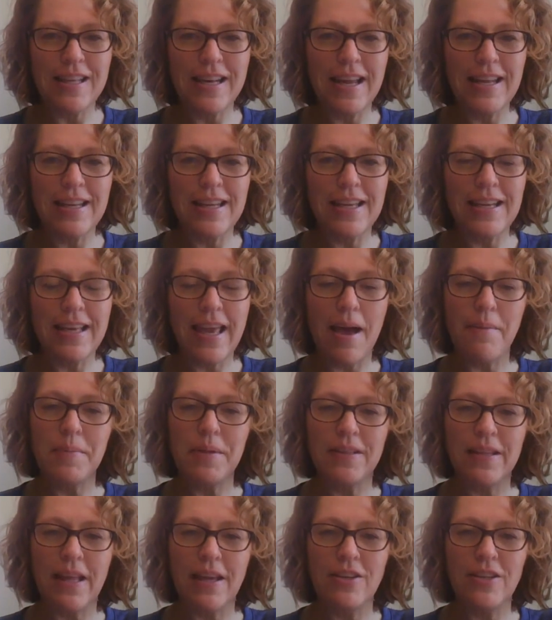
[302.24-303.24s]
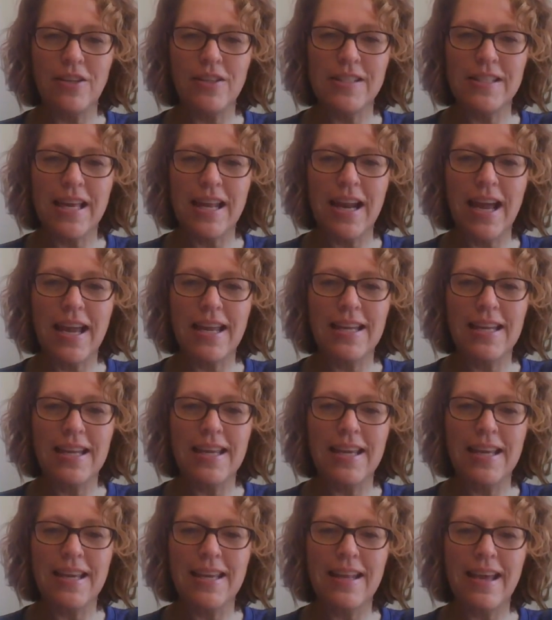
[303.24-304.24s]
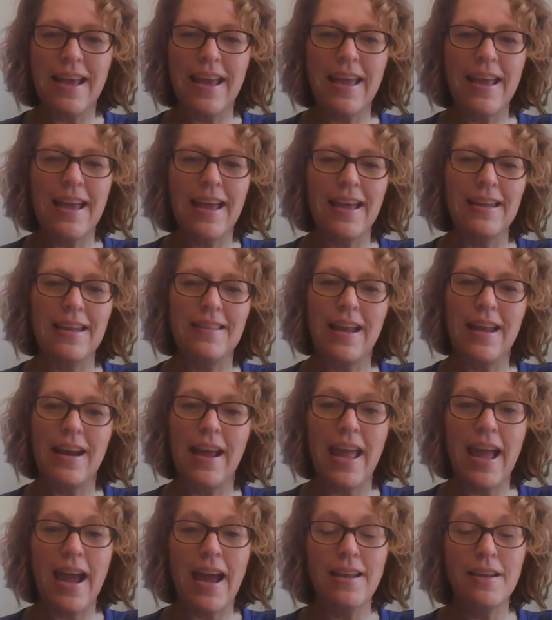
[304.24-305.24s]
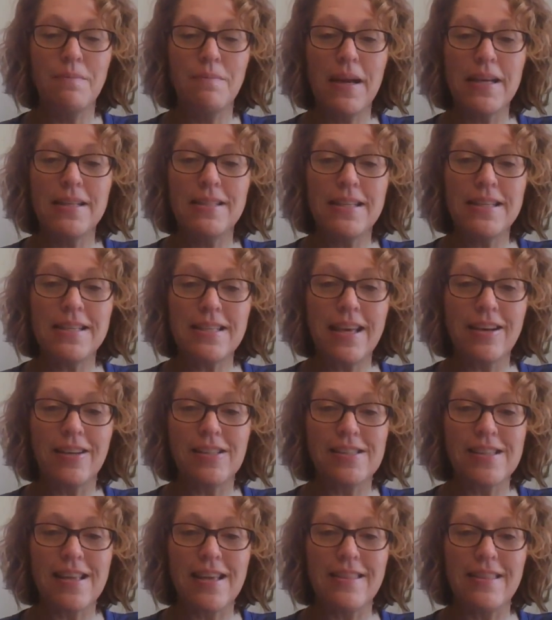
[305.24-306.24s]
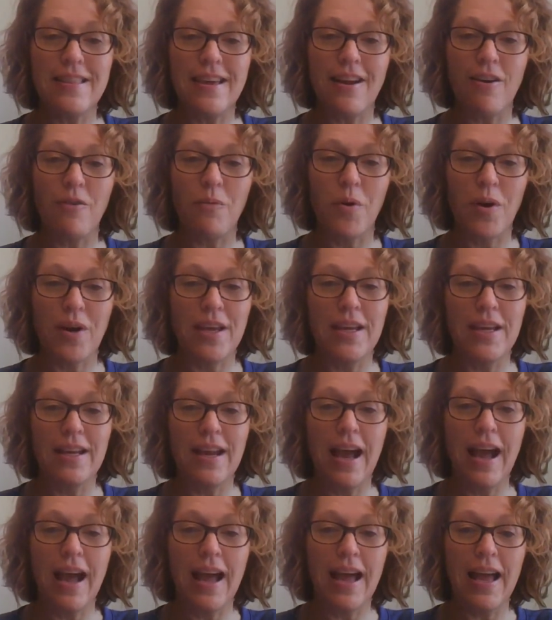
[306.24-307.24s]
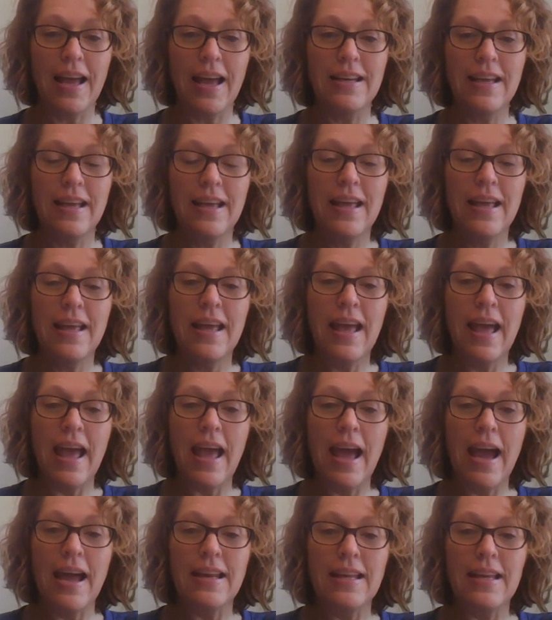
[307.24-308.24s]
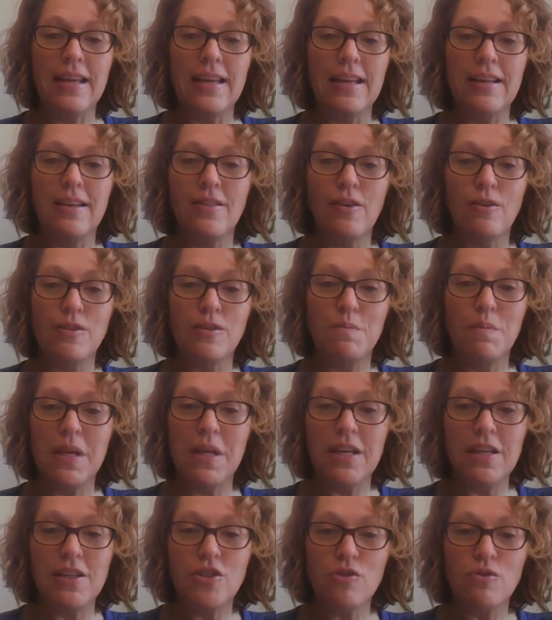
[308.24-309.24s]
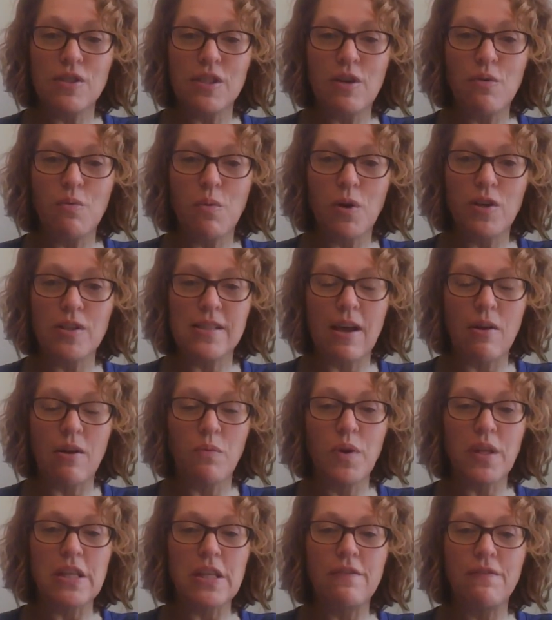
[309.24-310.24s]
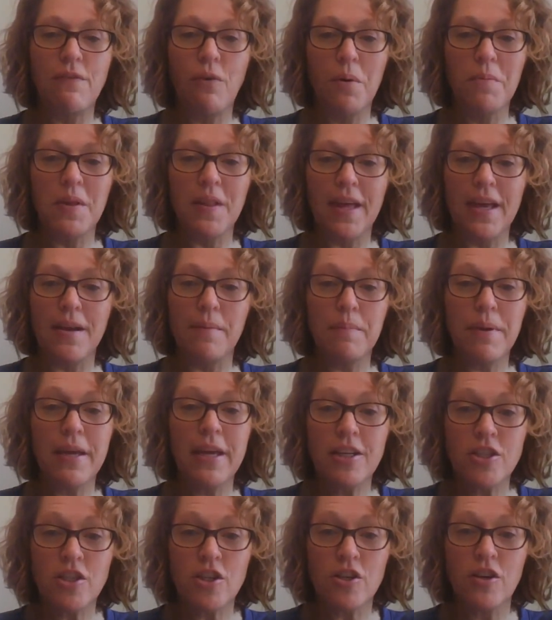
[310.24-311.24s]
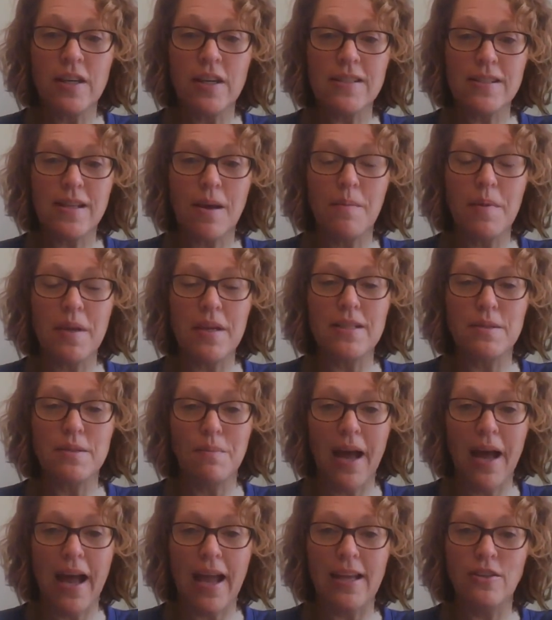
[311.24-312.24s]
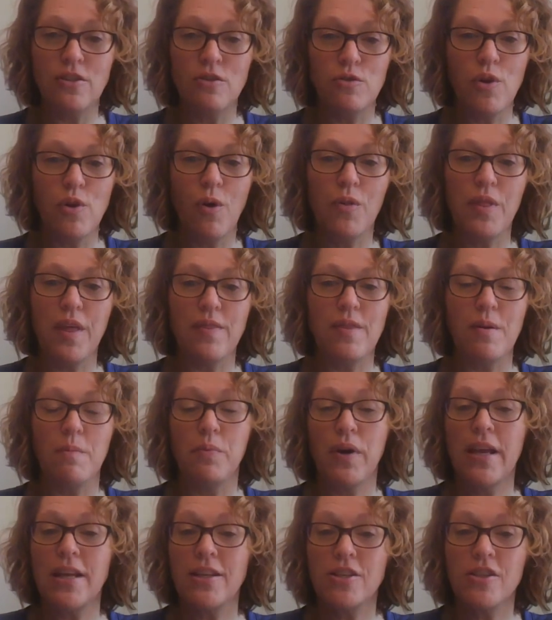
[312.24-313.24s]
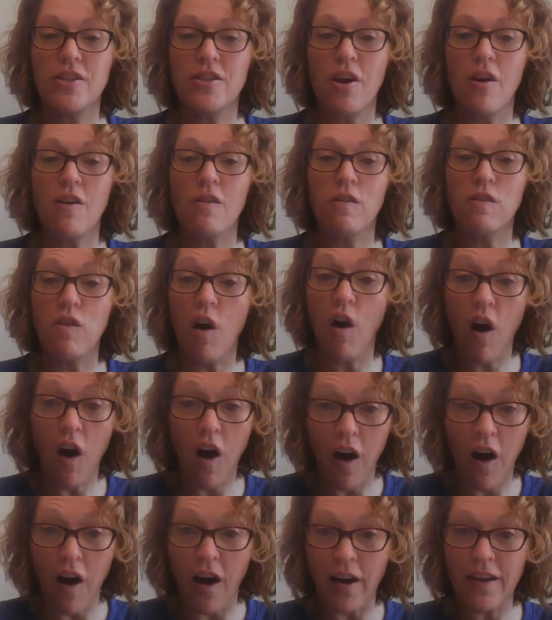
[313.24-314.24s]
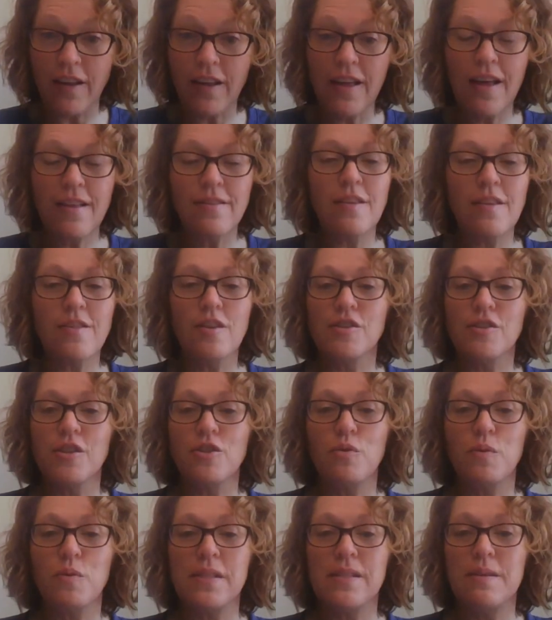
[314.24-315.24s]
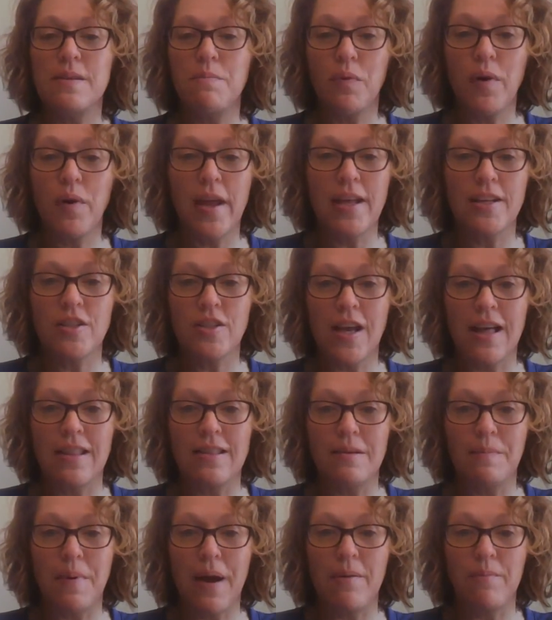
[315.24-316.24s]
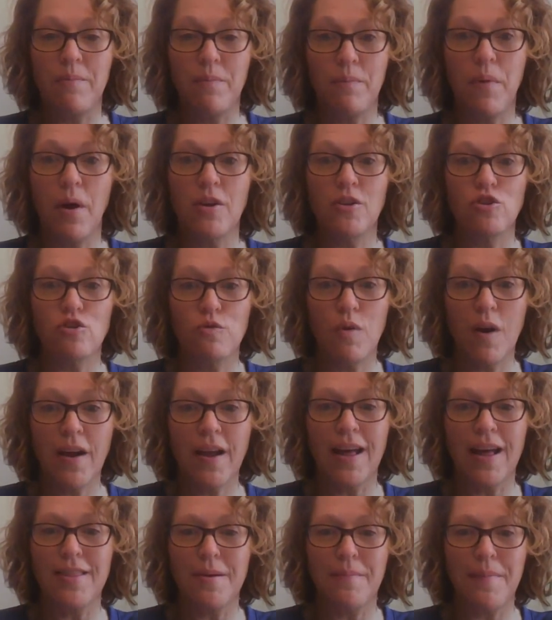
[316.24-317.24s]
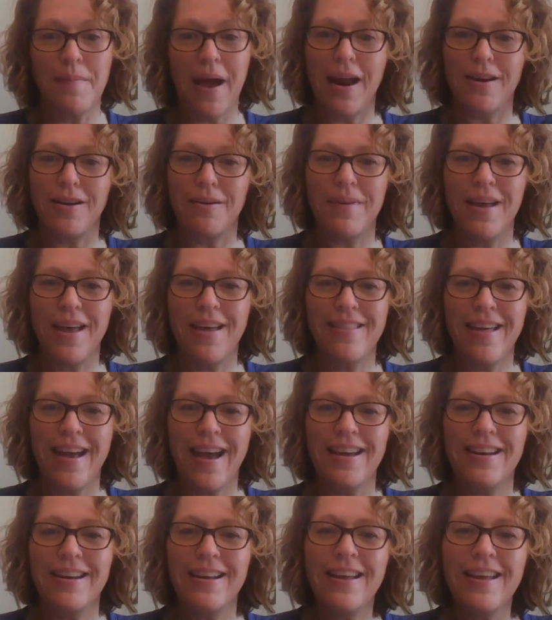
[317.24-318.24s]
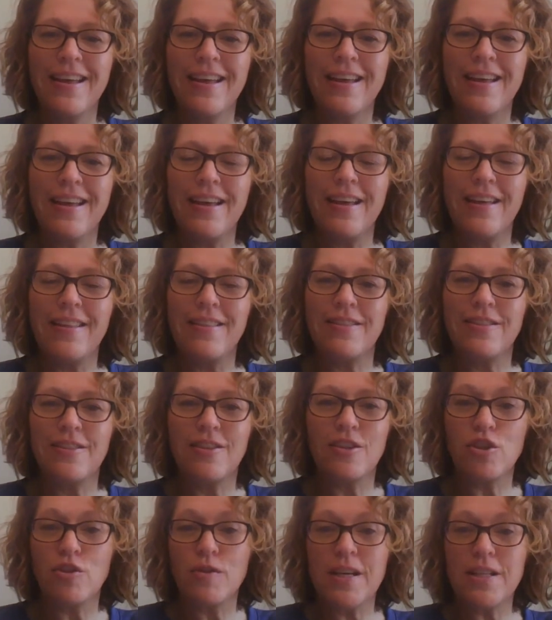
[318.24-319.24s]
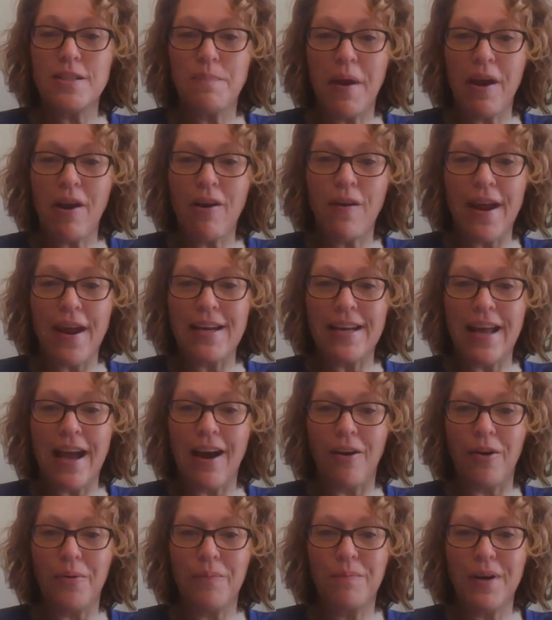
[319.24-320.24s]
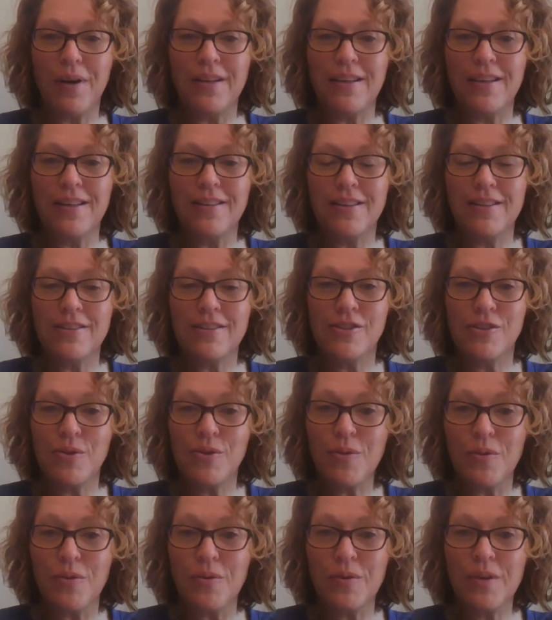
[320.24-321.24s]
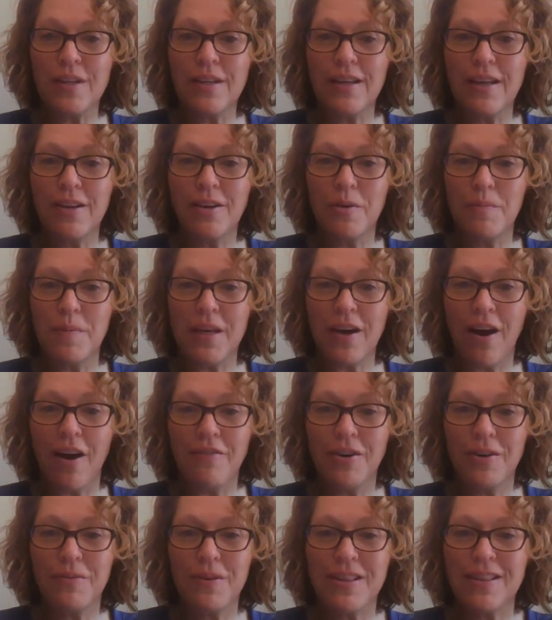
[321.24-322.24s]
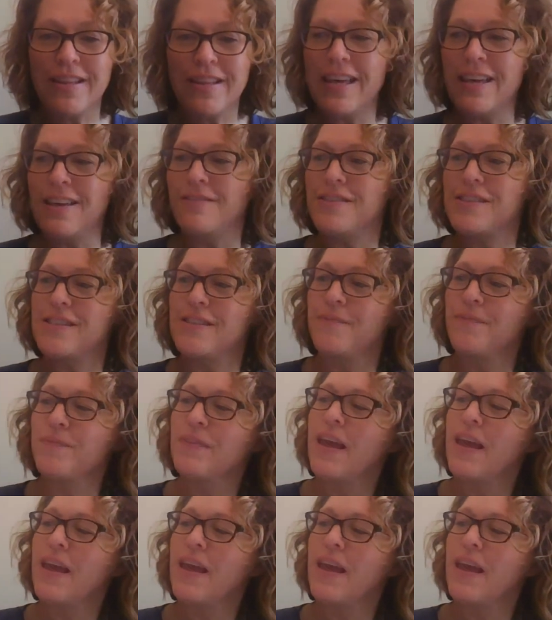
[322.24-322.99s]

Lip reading: that I need, capital letters that I need, and that I added my details in there, working on adding those meaty, juicy words that really formulate a picture in somebody's mind. You know that the branches are long, that there's a twisty branch on the a trunk on the bottom, and that the tree is bare right now, but soon it'll be covered with leaves.